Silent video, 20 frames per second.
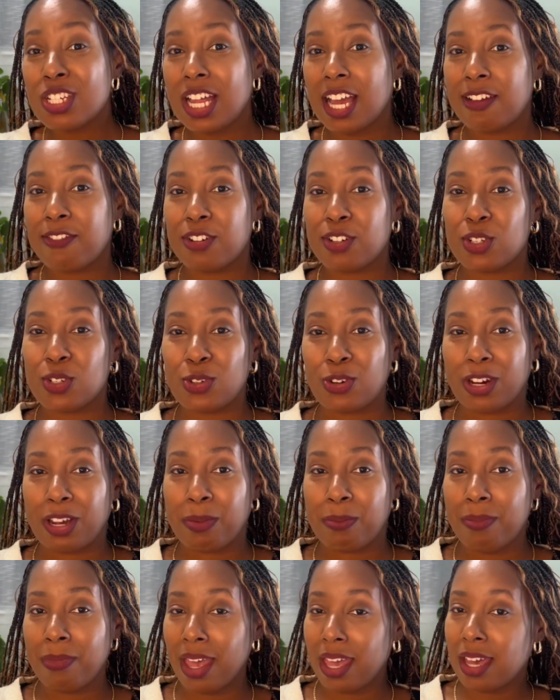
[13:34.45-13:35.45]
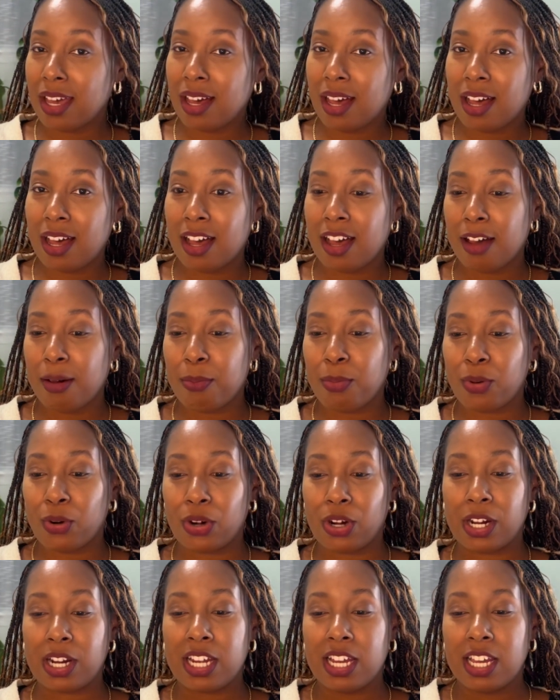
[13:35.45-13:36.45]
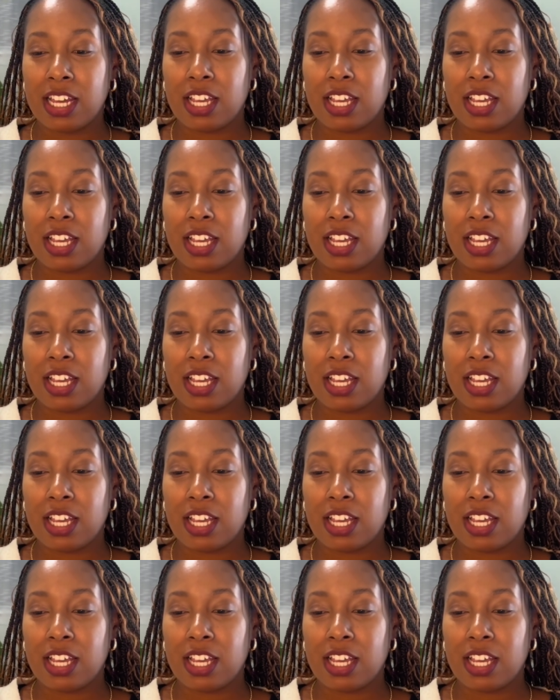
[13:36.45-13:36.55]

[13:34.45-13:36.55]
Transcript: like for storing makeup or,